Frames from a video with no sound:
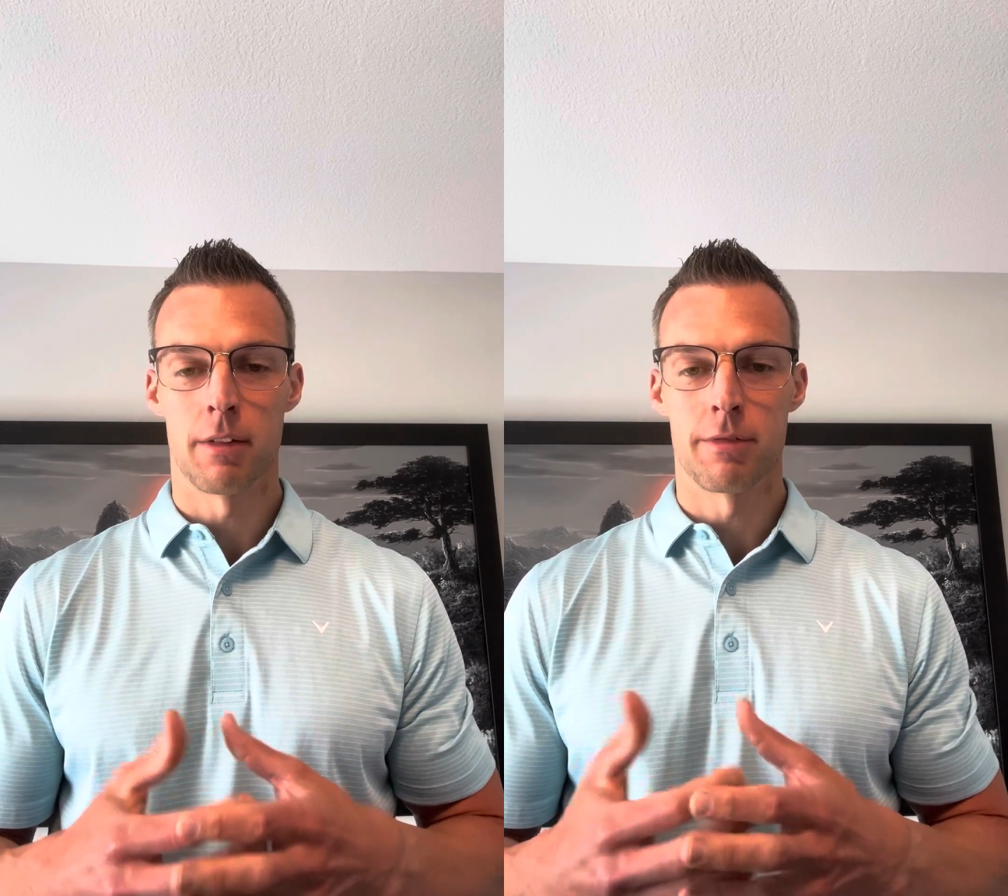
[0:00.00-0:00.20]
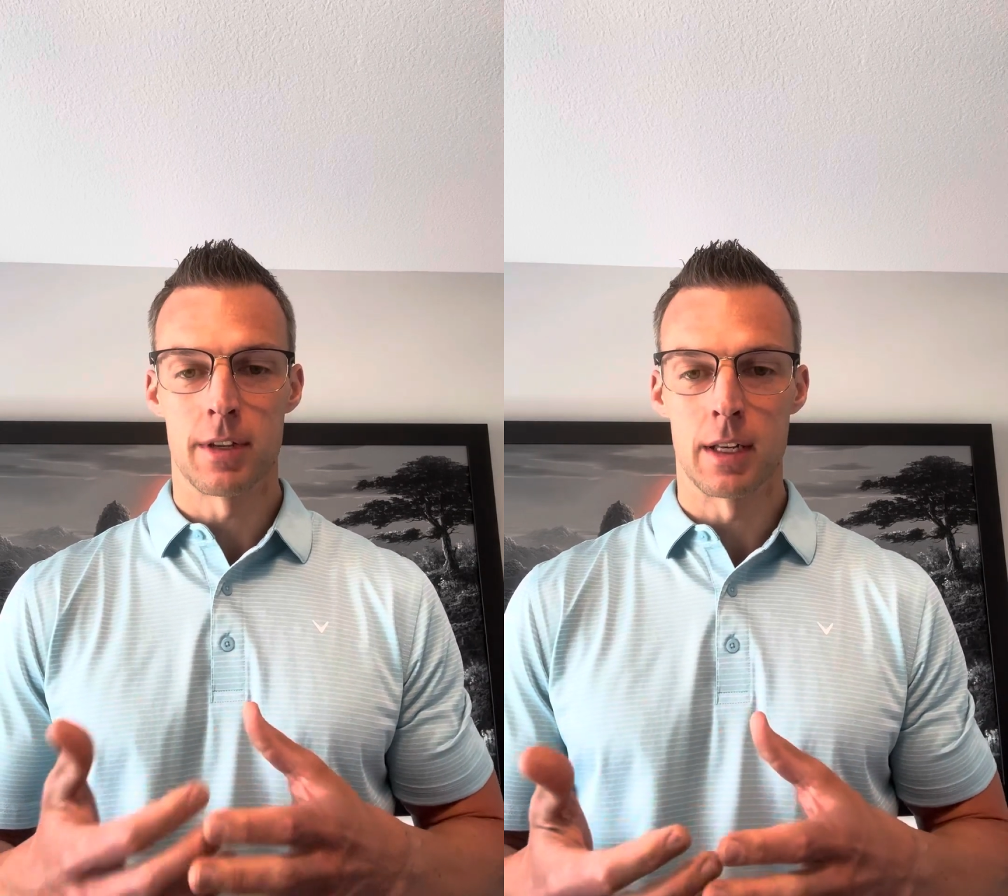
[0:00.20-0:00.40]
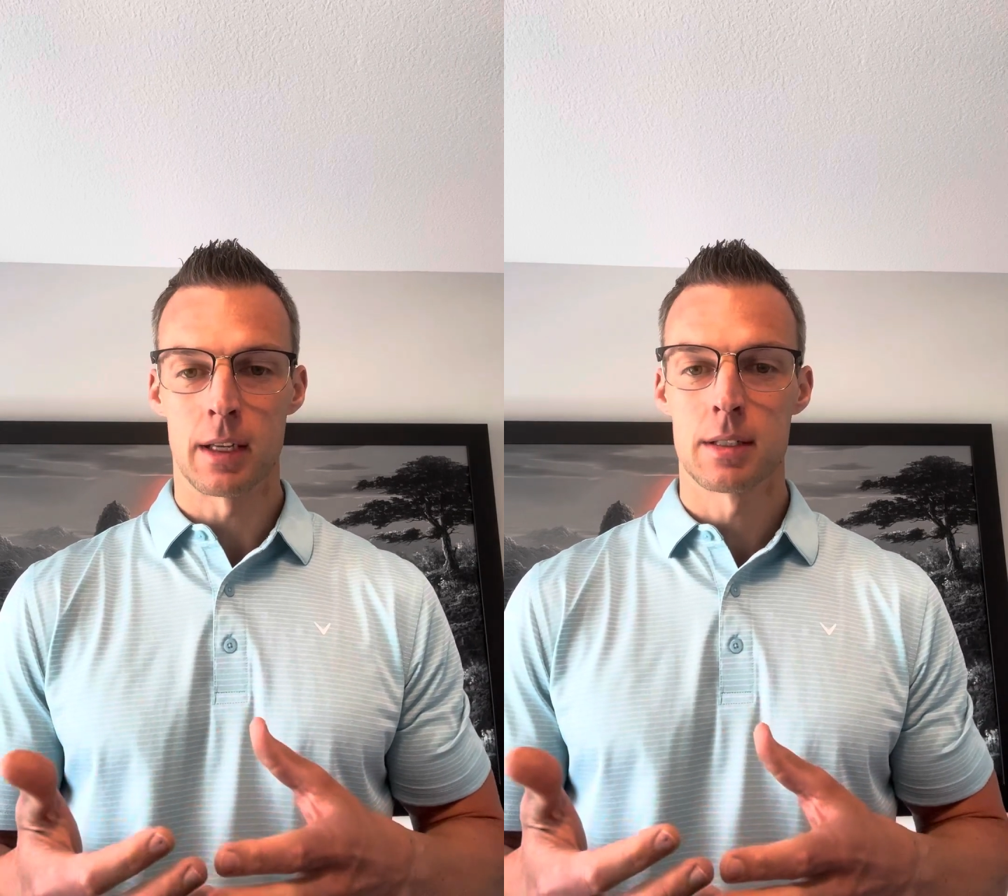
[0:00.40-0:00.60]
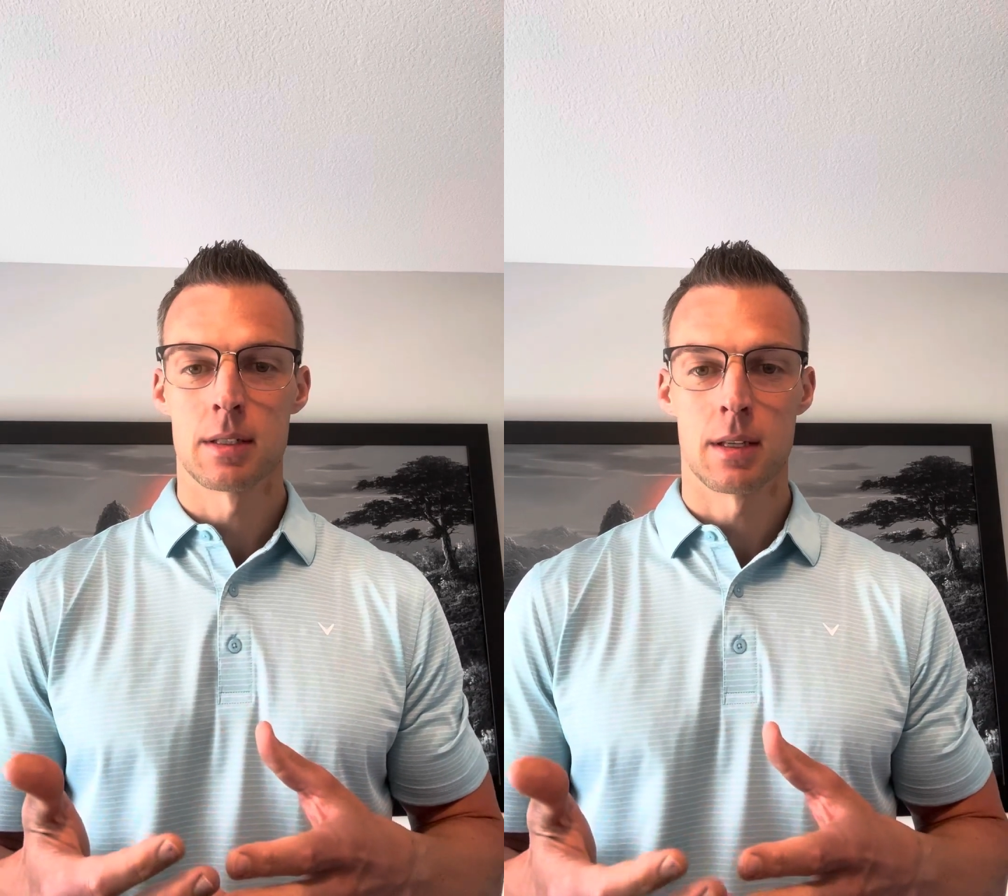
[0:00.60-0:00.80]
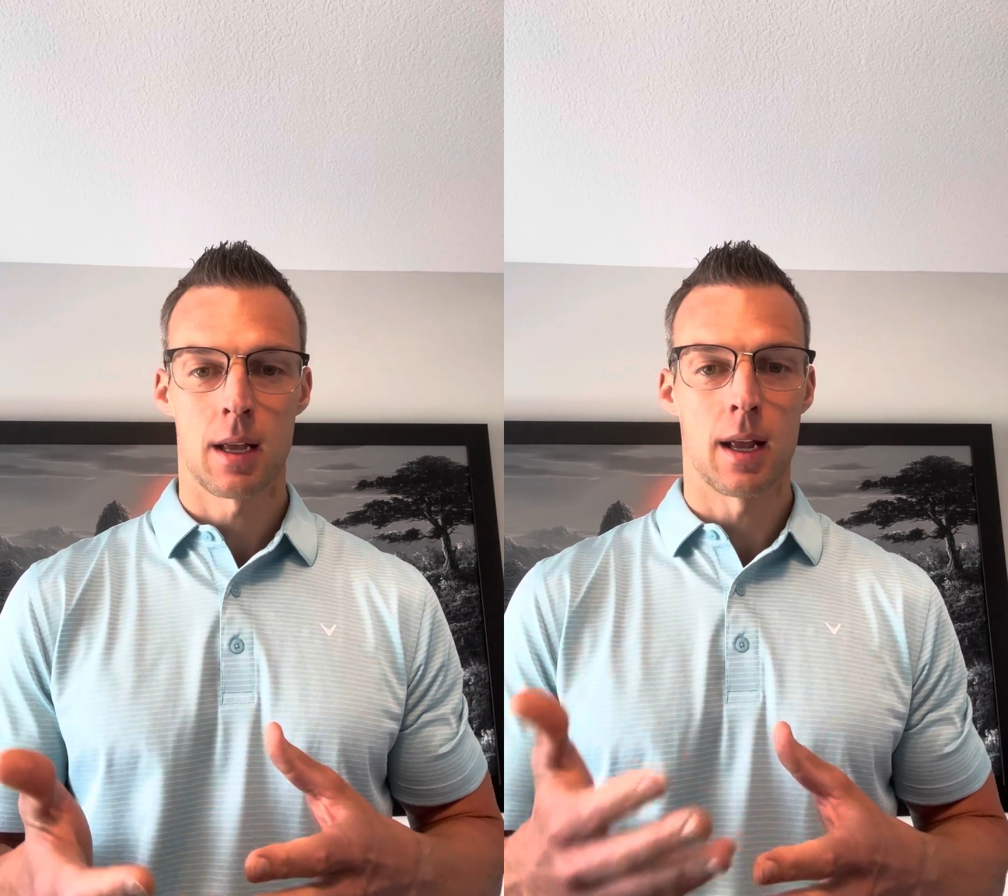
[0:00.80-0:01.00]
Phoenix
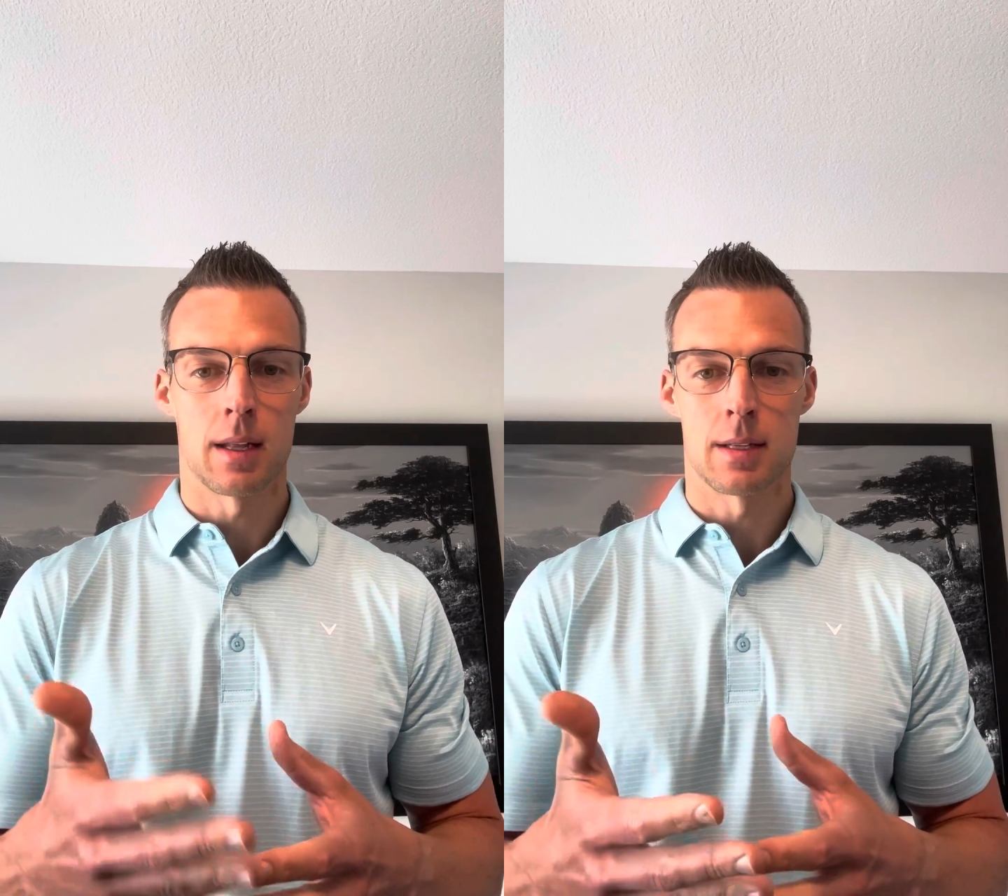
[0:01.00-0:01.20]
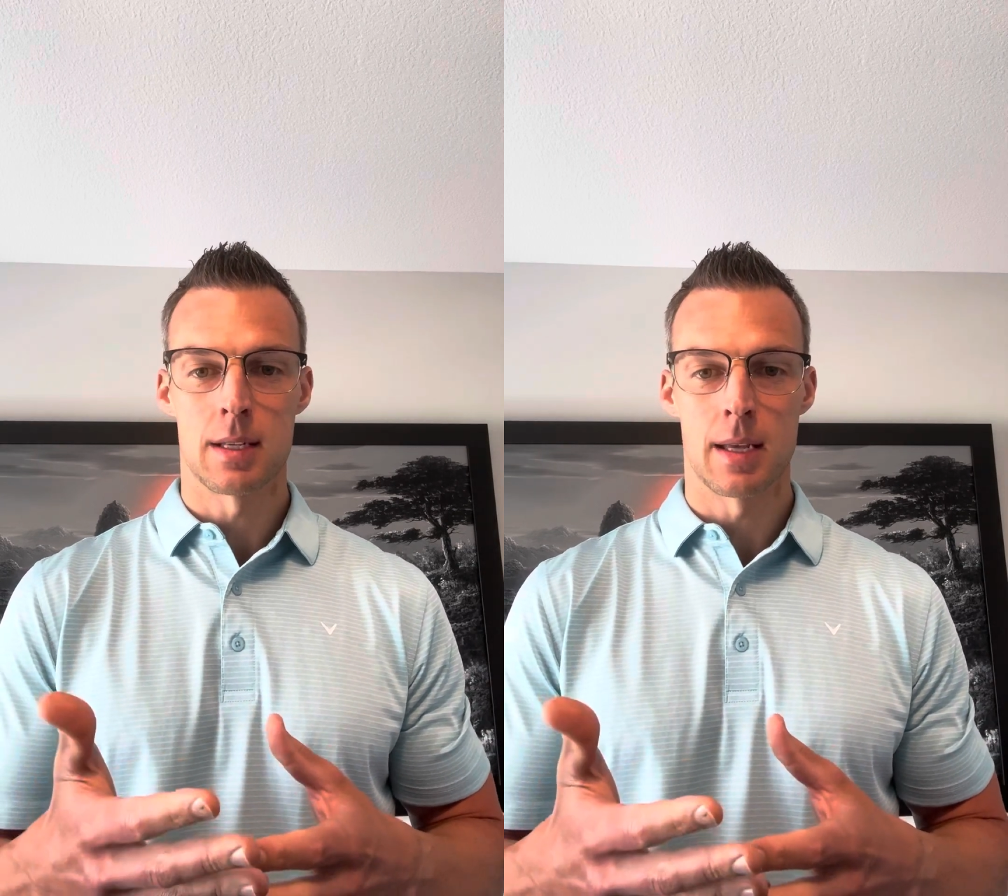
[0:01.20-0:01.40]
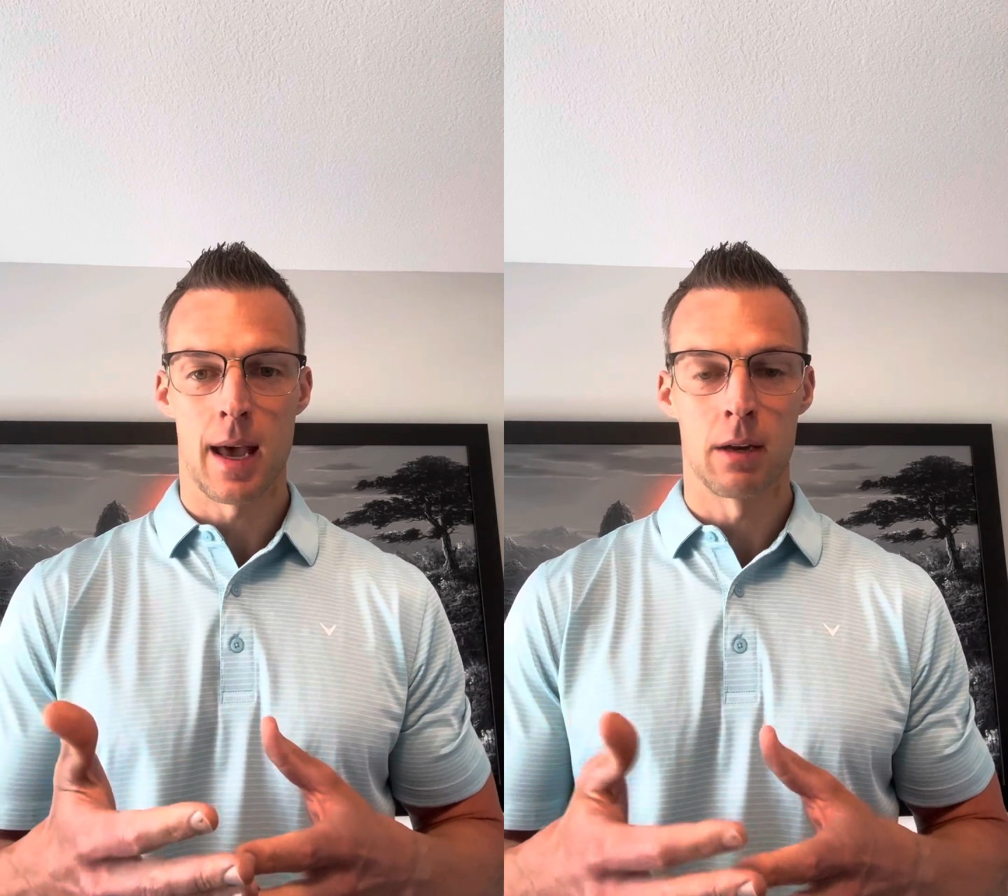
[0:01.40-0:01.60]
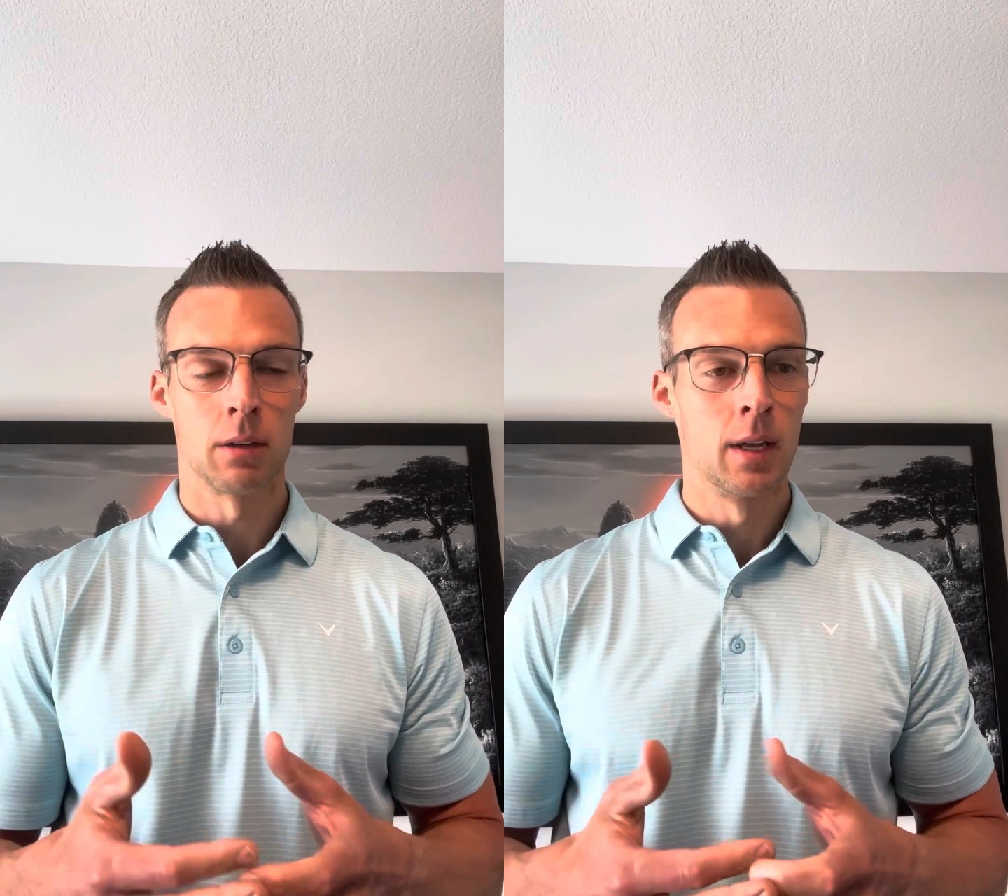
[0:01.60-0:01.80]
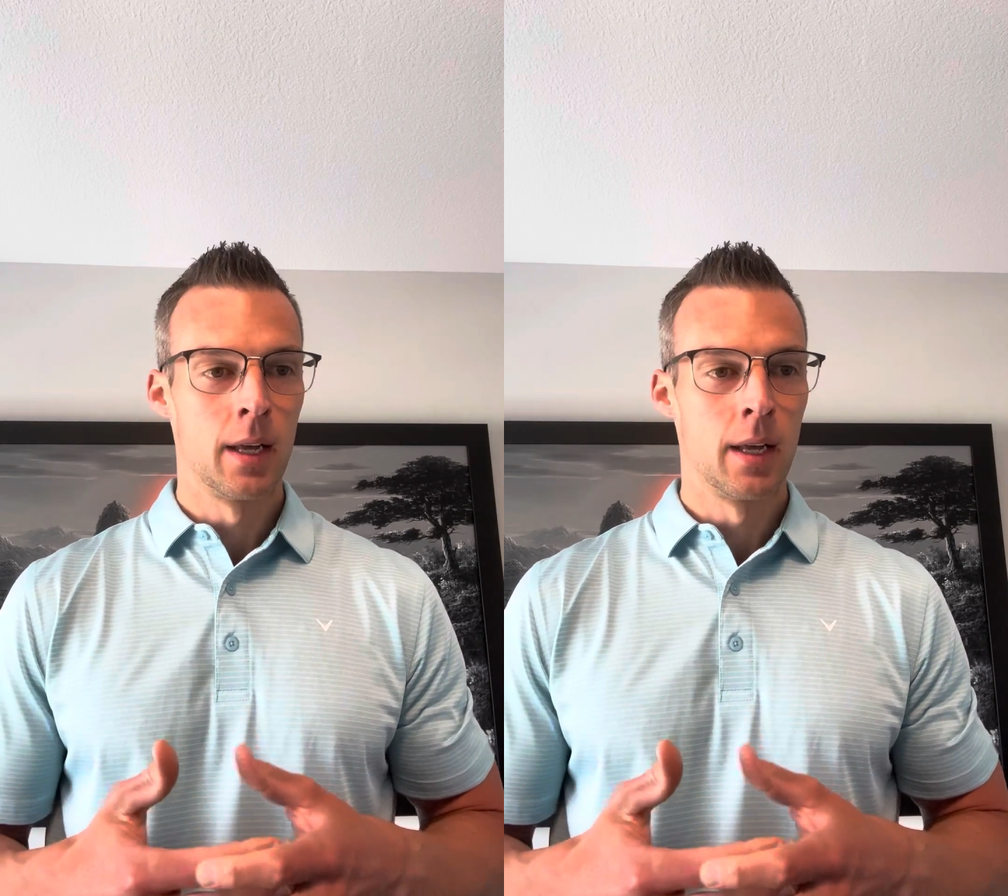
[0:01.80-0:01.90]
and Seattle,